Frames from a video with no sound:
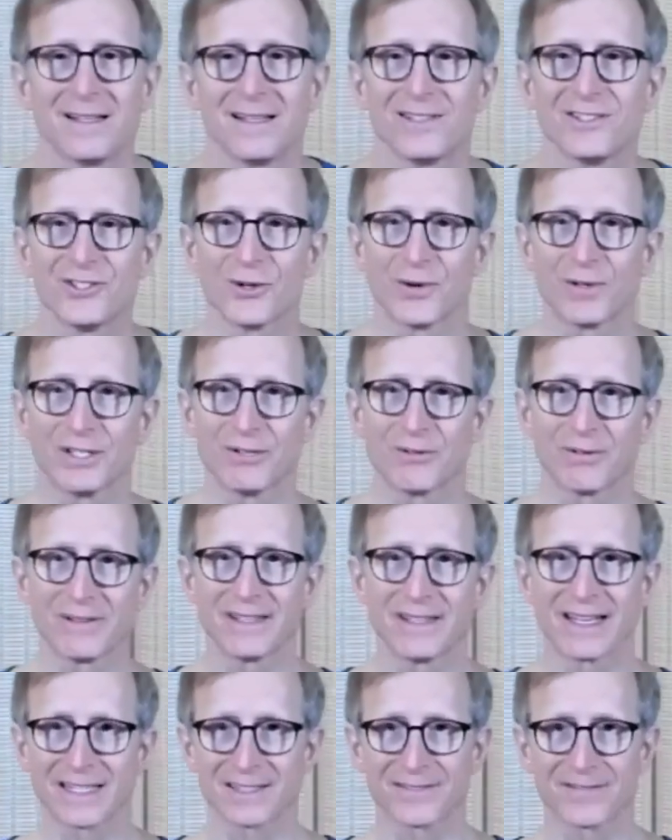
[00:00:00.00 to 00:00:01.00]
Join your
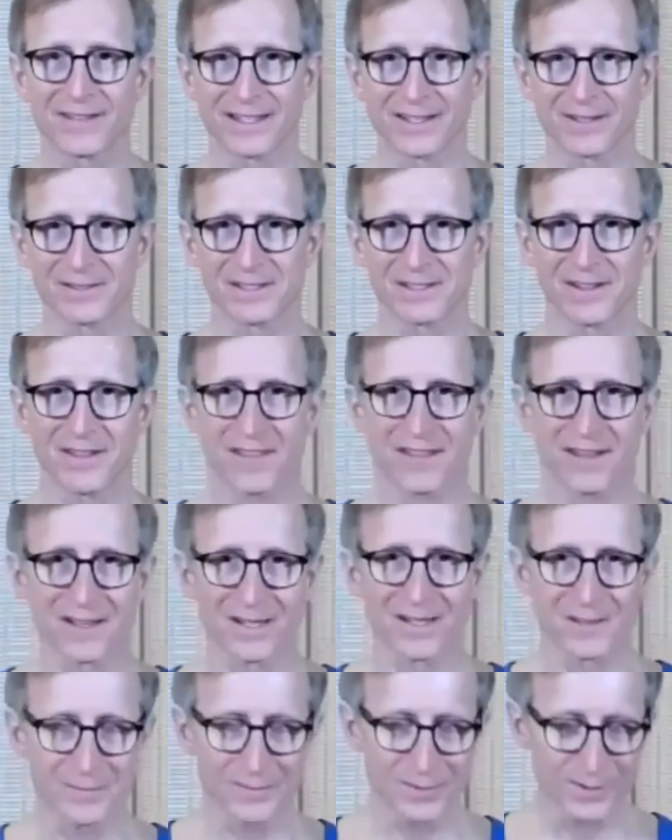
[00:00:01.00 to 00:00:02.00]
index fingers and
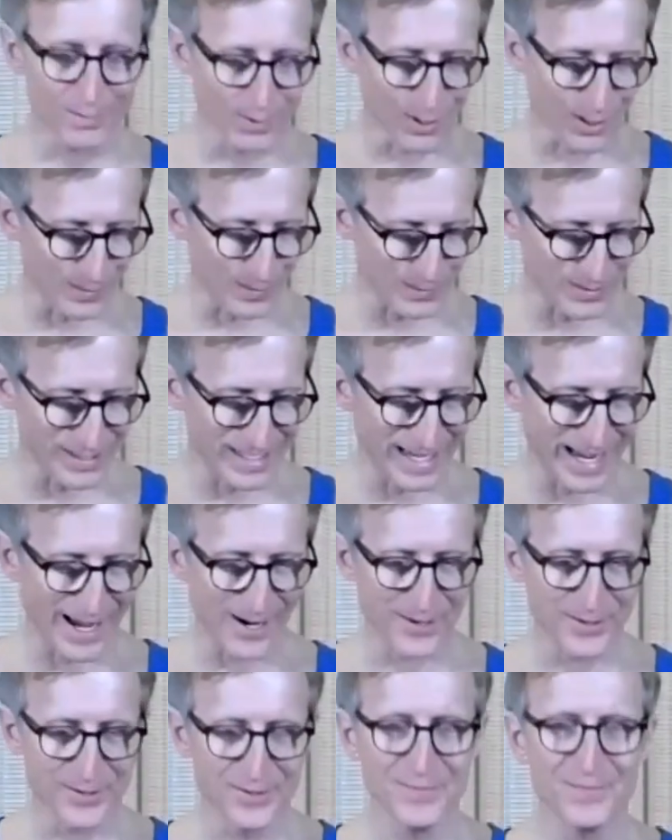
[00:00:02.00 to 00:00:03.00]
thumbs, palms
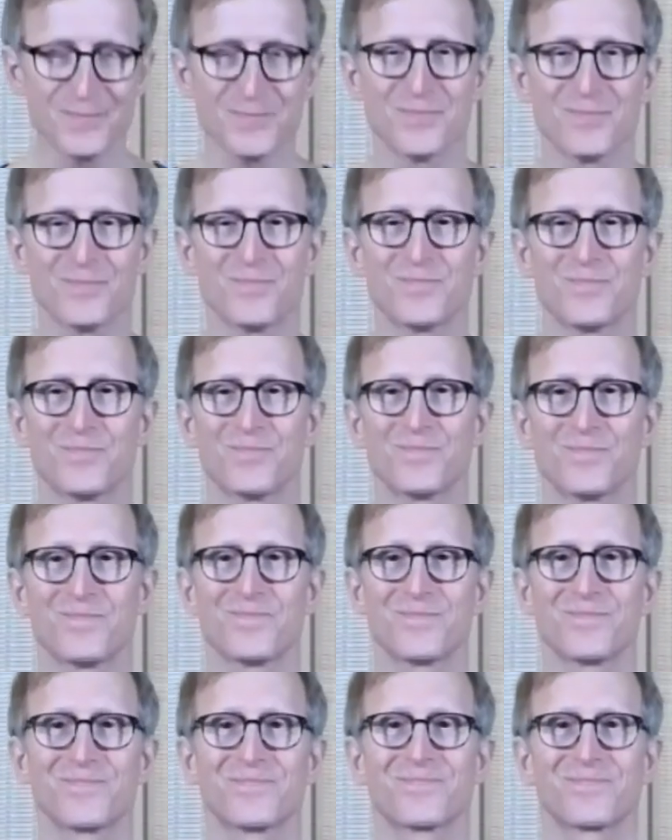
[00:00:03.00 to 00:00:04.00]
down
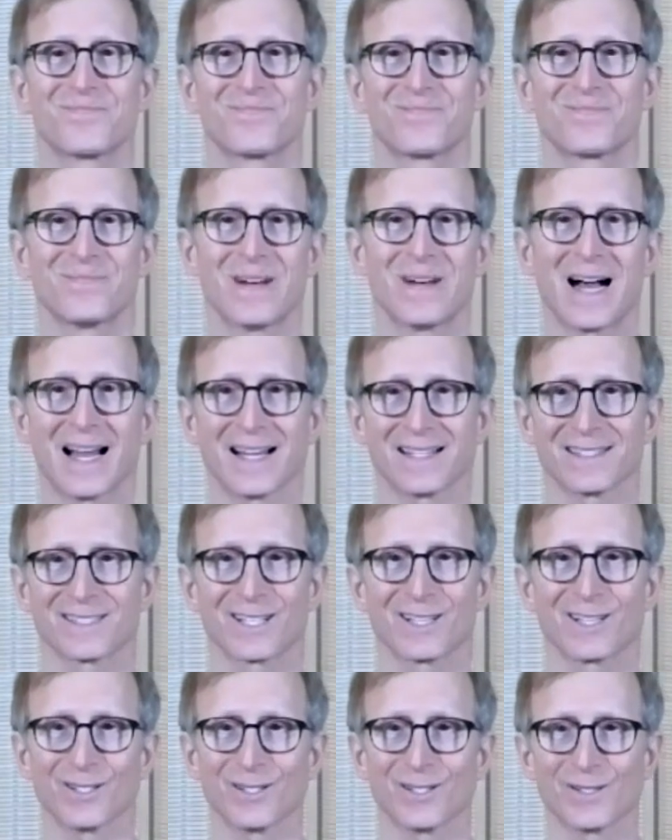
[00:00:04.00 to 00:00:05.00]
eyes
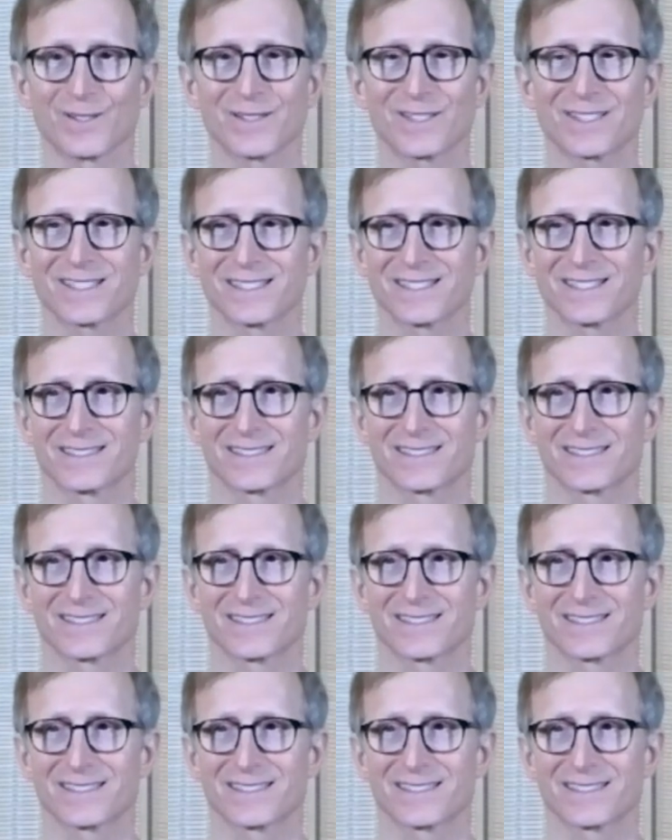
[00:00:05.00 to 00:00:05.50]
closed.